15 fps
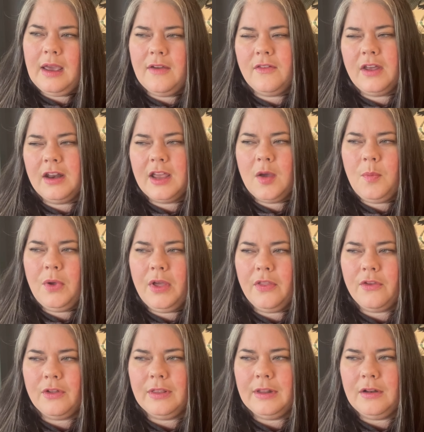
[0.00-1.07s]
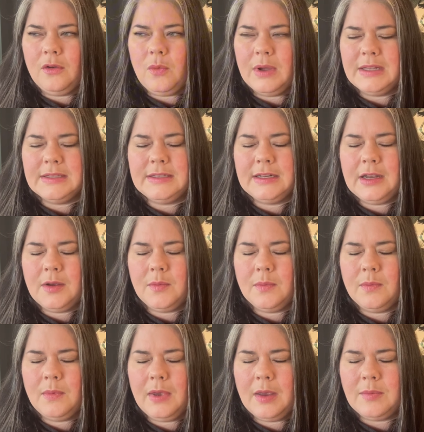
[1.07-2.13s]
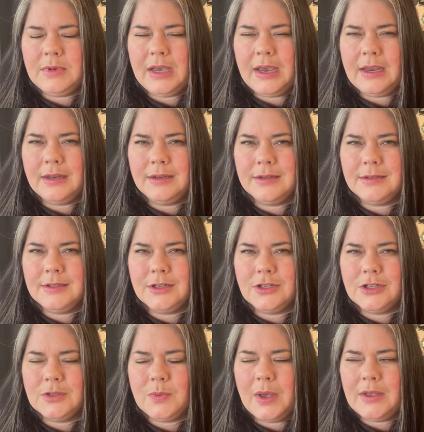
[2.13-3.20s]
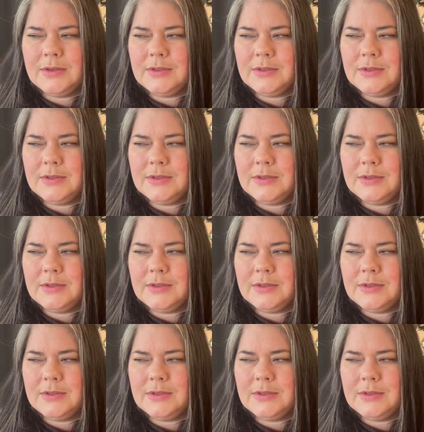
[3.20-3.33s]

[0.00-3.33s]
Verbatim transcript: I've got a couple other little ones that I'm dying to stitch as well.